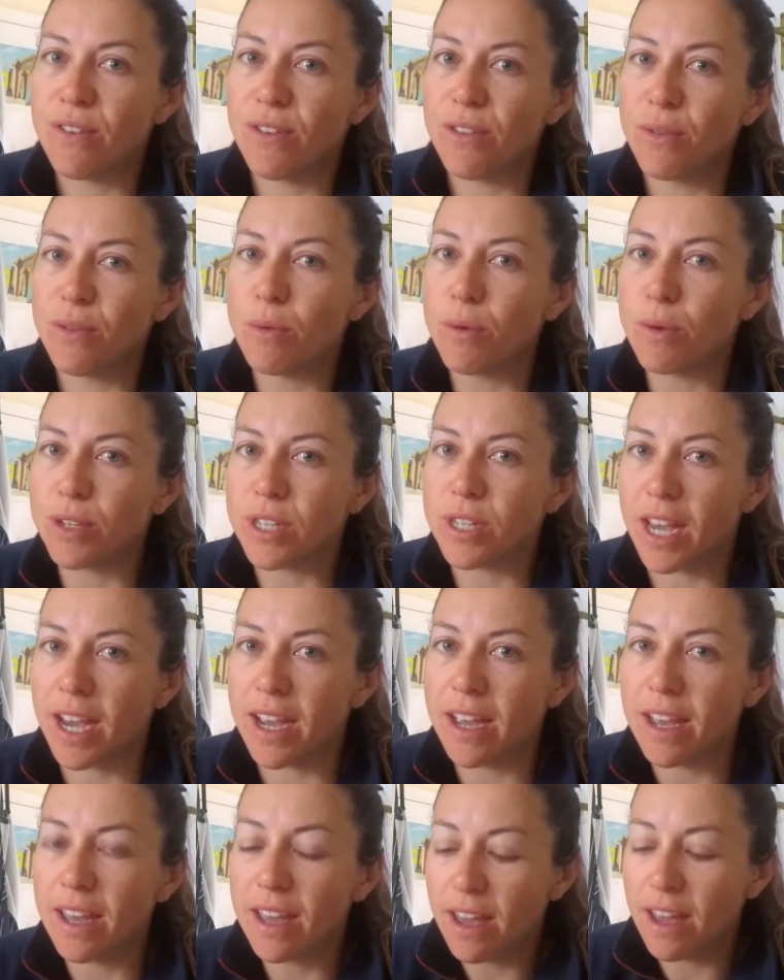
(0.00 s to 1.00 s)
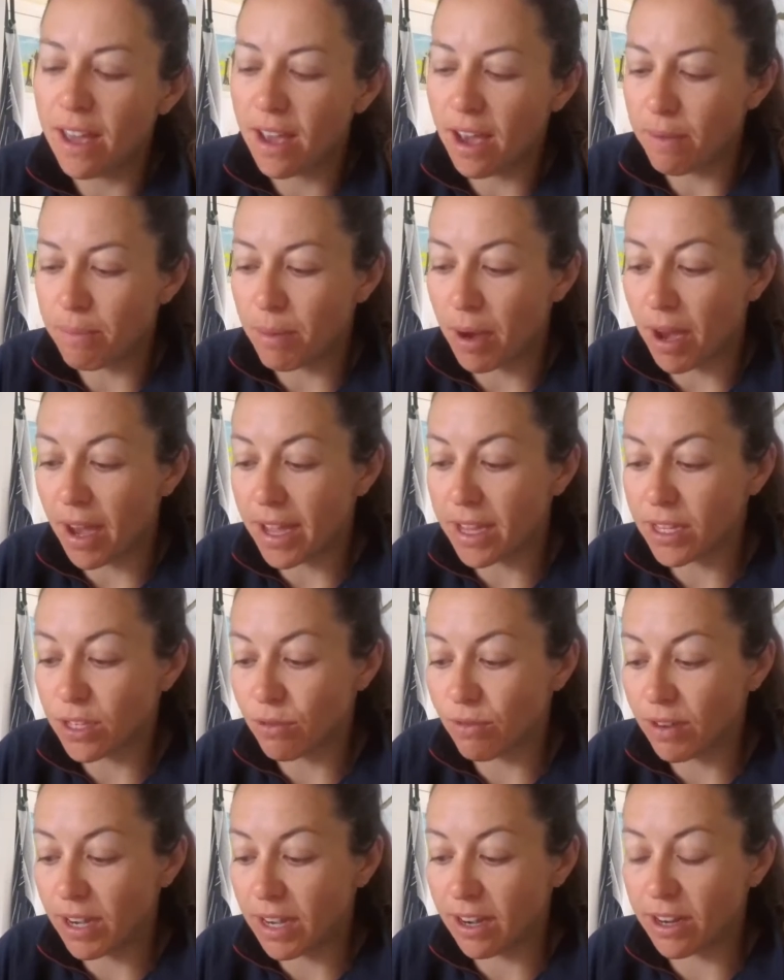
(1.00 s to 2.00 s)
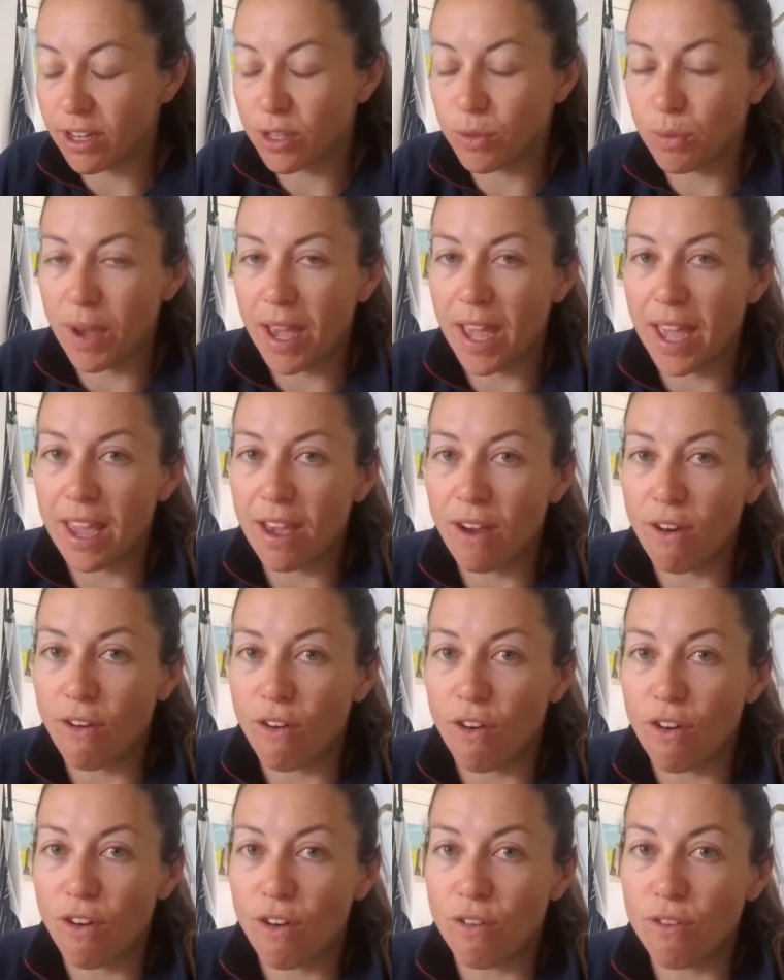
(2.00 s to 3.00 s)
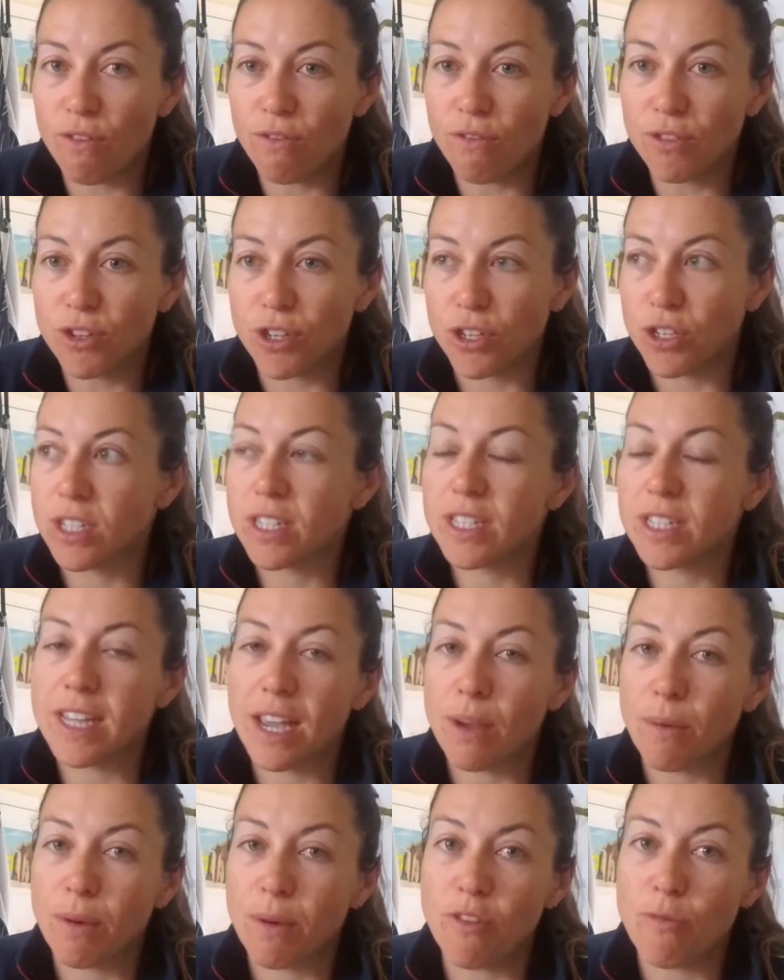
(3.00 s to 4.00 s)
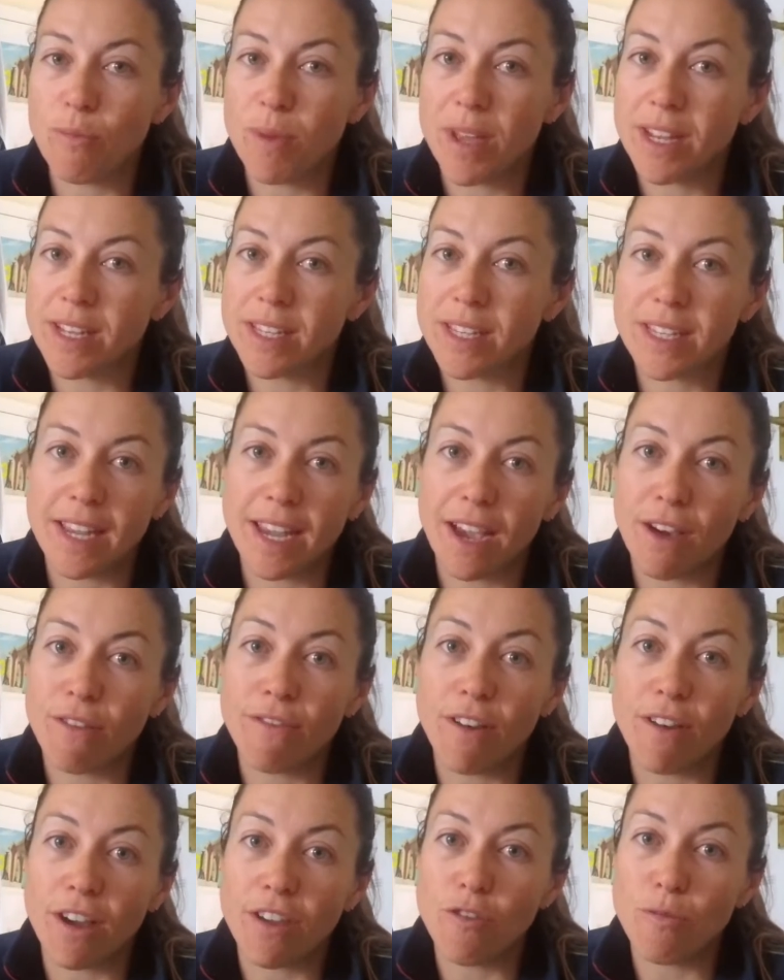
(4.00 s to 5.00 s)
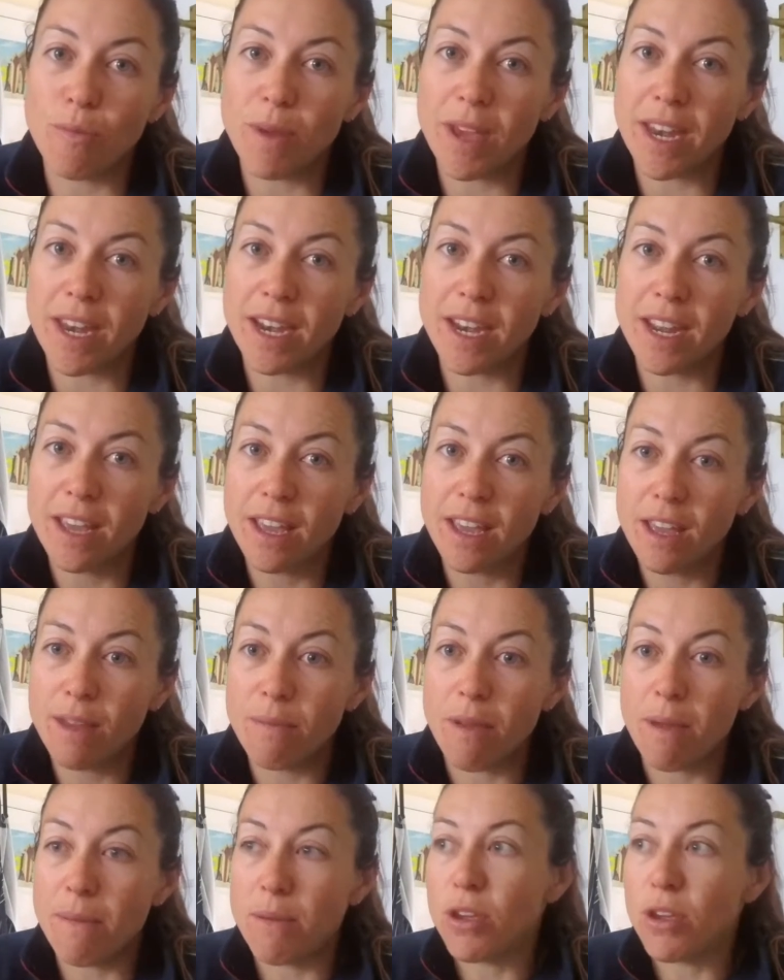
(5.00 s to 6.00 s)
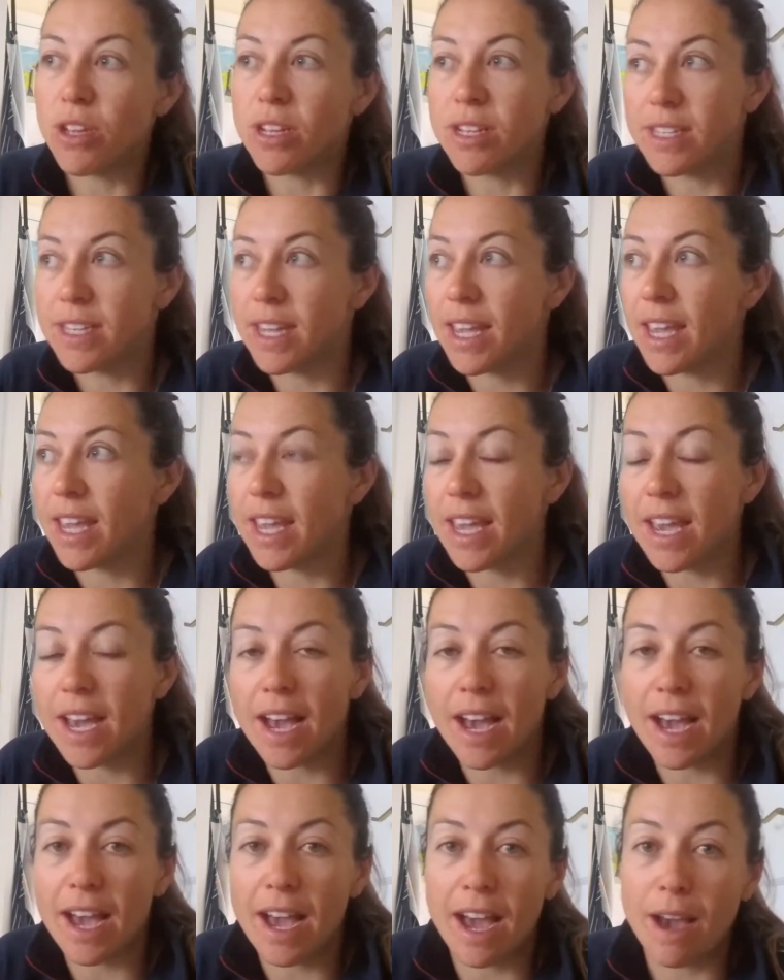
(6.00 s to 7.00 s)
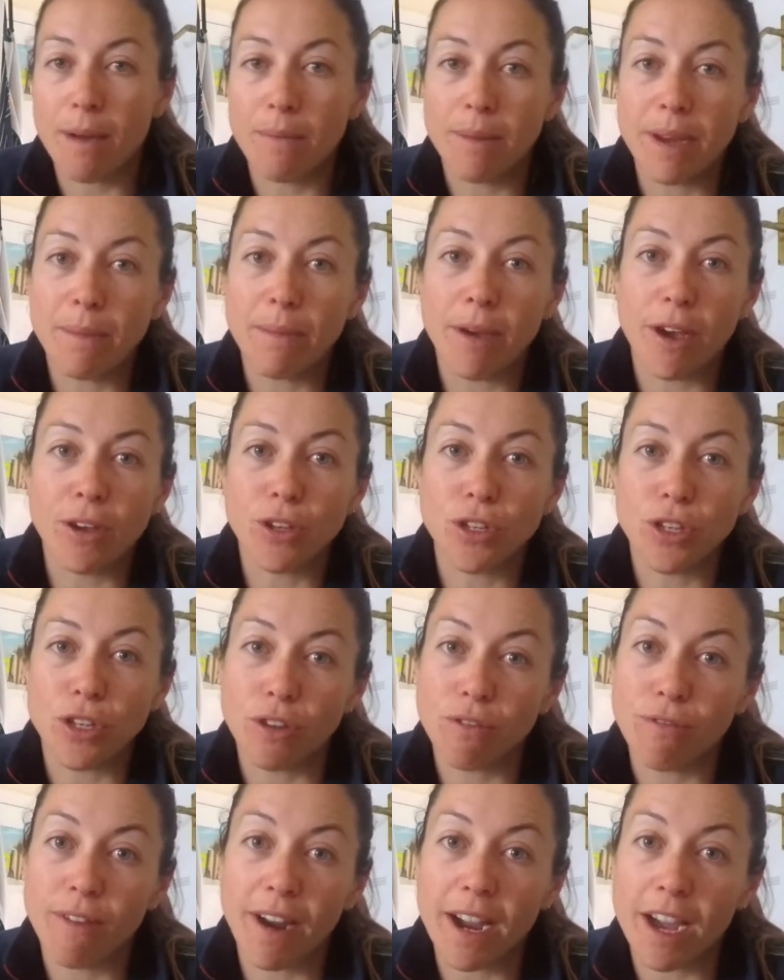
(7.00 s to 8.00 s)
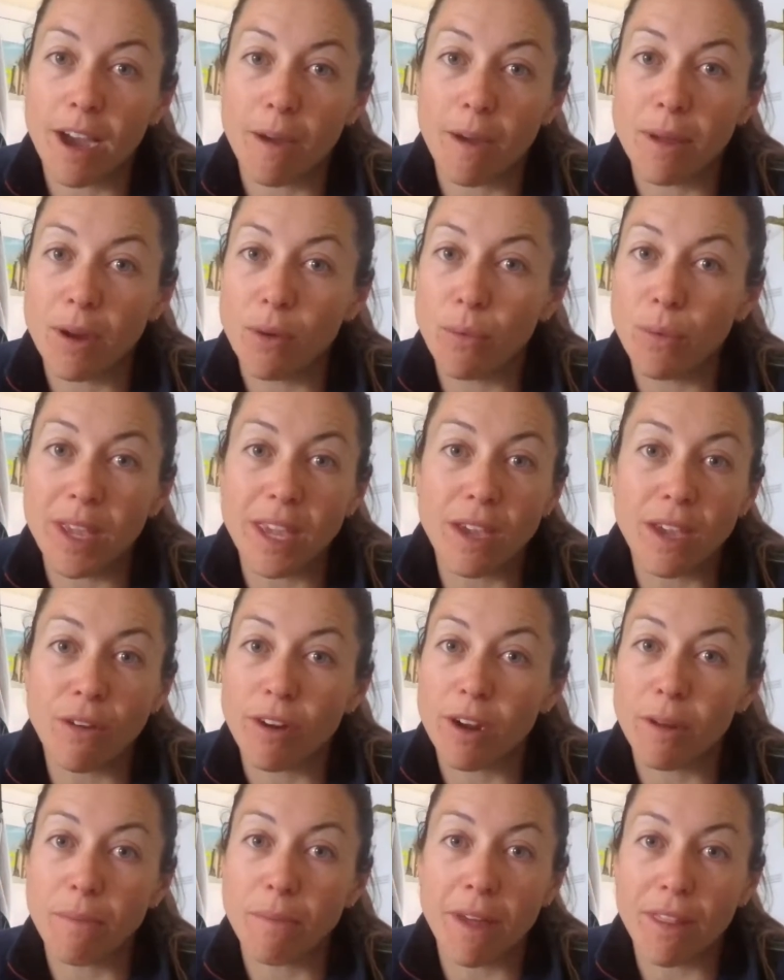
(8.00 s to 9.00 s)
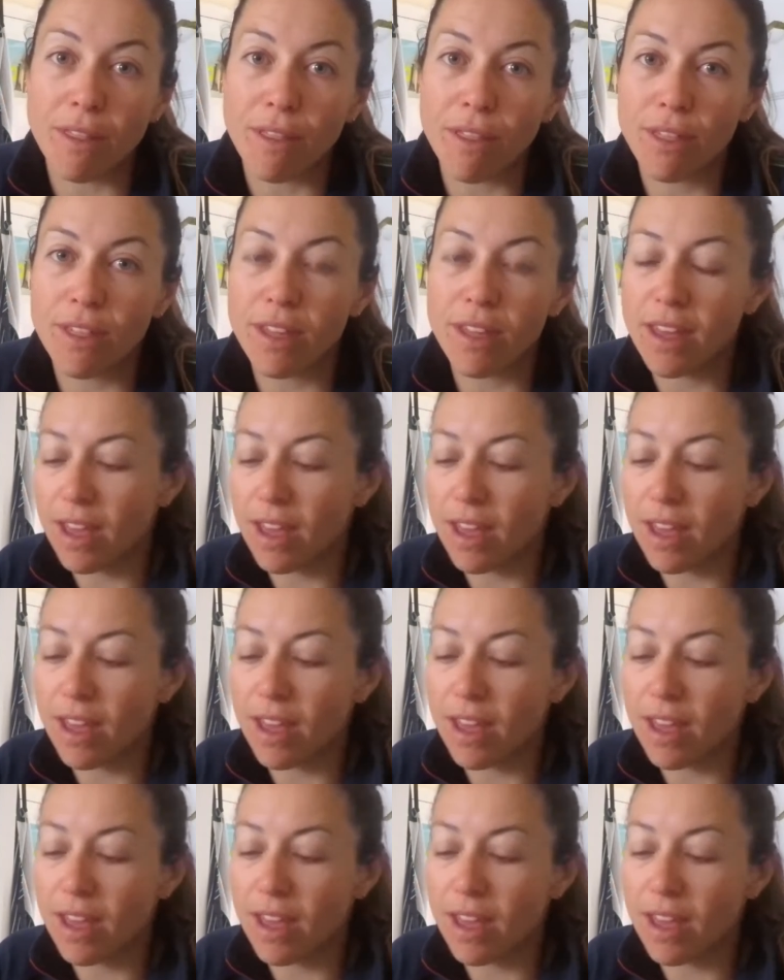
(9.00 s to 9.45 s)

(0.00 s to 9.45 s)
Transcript: on the water, but it's a really nice way of just seeing where you've been, seeing how far you've been. Maybe you can see how many miles you can rack up in a week or in a month.